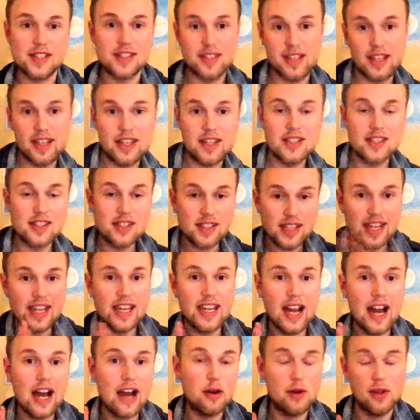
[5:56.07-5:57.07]
They can see
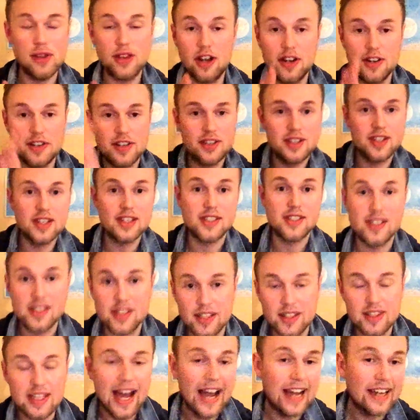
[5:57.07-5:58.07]
how a narcissist is
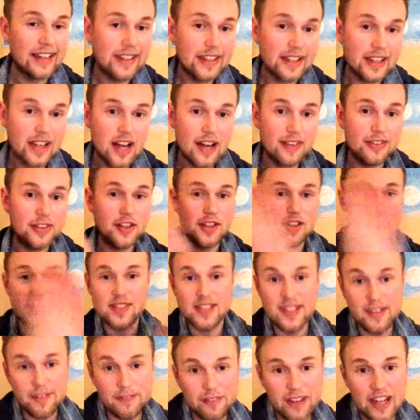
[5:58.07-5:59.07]
attacking others,
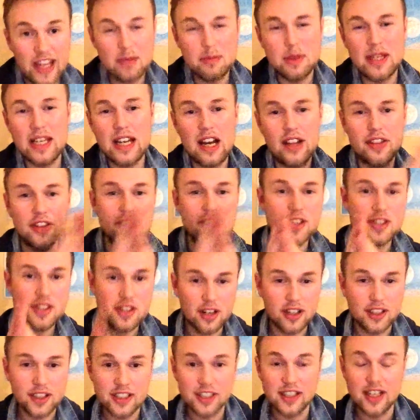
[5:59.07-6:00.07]
defaming others,
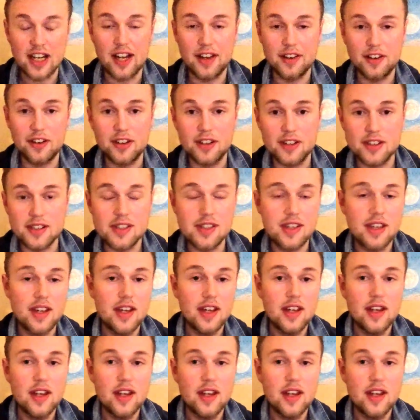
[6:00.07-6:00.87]
hurting others,